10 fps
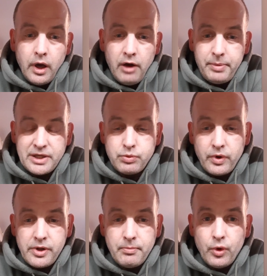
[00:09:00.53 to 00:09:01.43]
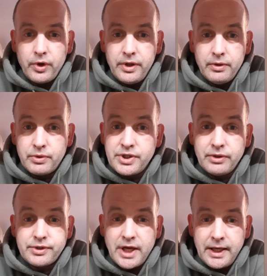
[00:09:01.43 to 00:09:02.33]
1:30 in the morning, they were
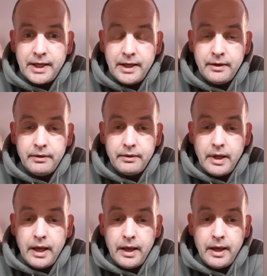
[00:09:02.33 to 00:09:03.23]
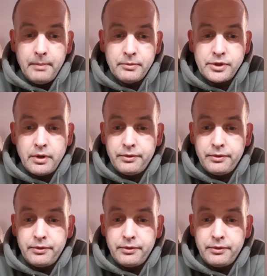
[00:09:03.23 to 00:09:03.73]
still taking, so I